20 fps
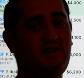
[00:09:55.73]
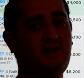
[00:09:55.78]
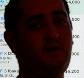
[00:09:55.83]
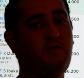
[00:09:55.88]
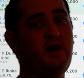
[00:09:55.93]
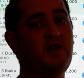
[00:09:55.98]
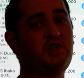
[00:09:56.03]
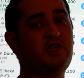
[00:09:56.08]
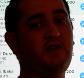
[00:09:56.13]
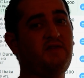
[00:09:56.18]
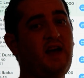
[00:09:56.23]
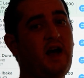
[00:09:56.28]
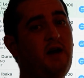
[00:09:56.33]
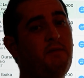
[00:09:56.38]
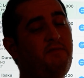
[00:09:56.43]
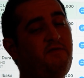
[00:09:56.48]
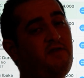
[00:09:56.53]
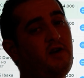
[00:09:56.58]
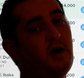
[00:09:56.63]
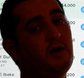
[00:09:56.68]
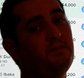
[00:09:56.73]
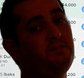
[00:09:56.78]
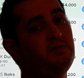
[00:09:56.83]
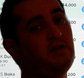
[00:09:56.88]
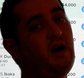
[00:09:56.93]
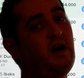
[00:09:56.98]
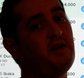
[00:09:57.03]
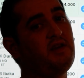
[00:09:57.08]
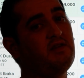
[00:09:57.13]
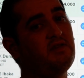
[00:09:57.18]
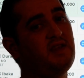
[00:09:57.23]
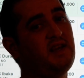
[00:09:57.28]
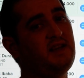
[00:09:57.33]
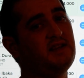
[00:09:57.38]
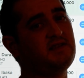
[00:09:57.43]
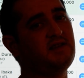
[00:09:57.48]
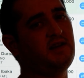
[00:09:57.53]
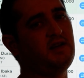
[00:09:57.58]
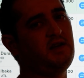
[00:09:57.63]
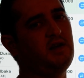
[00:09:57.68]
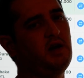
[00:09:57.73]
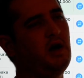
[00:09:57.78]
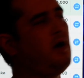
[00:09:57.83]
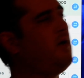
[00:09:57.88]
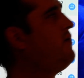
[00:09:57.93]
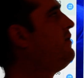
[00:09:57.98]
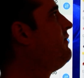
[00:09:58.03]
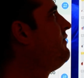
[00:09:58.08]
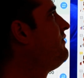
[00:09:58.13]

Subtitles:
a question of how far blowout you think is going to go.